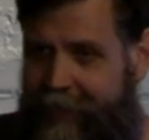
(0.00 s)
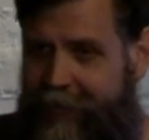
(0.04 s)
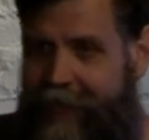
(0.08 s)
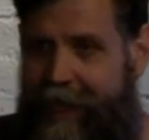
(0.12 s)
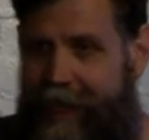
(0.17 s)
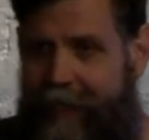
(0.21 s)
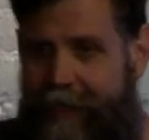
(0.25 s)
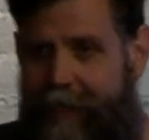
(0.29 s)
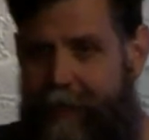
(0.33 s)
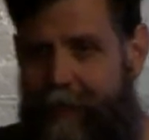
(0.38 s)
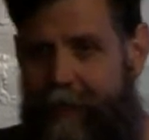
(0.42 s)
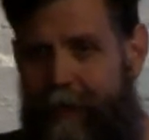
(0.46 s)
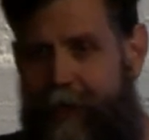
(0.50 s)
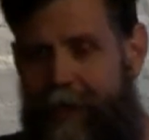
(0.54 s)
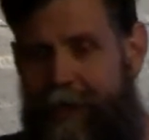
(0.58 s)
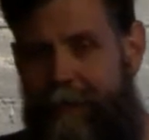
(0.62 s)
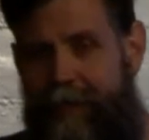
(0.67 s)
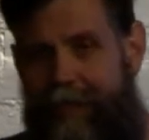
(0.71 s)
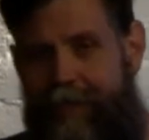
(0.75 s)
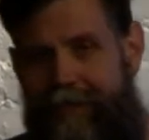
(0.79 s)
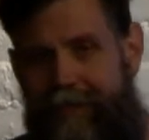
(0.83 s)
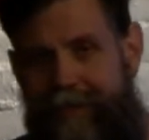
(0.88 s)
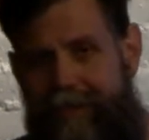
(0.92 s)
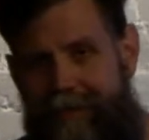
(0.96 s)
I know how
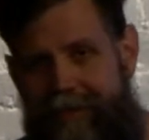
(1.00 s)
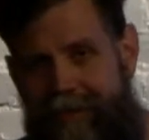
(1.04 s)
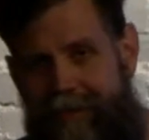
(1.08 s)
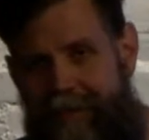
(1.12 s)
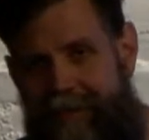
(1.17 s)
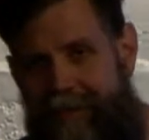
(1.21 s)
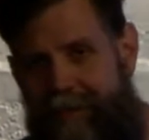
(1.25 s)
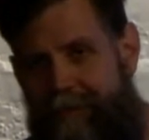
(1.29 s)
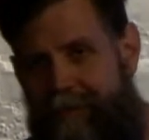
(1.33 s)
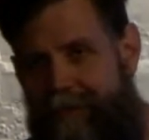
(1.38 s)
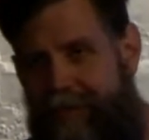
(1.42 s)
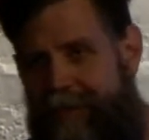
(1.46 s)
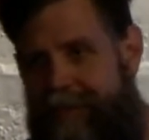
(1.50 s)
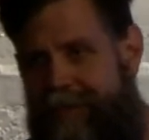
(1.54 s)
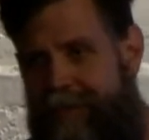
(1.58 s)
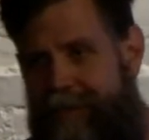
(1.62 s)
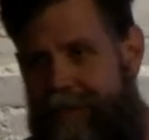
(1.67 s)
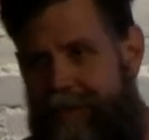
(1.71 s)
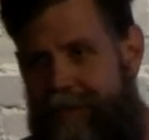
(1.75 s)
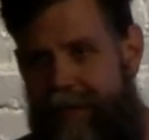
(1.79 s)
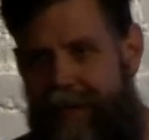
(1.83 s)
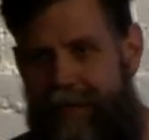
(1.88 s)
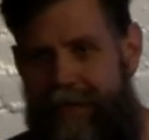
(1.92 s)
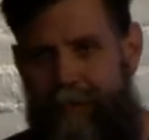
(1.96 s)
many things I need to fix in
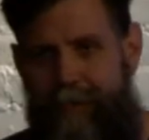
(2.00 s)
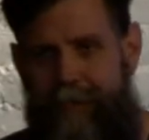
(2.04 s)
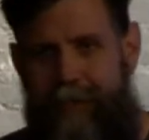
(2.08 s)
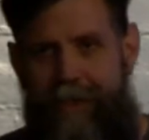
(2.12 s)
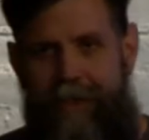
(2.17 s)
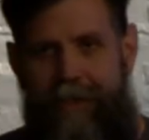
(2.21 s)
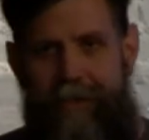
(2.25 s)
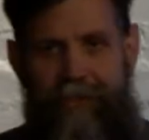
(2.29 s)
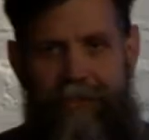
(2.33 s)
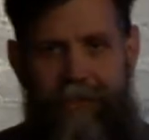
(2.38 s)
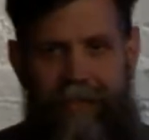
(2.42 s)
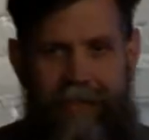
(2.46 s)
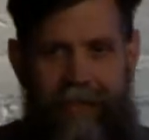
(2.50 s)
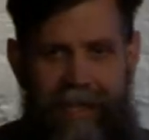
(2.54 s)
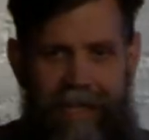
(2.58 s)
the documentation,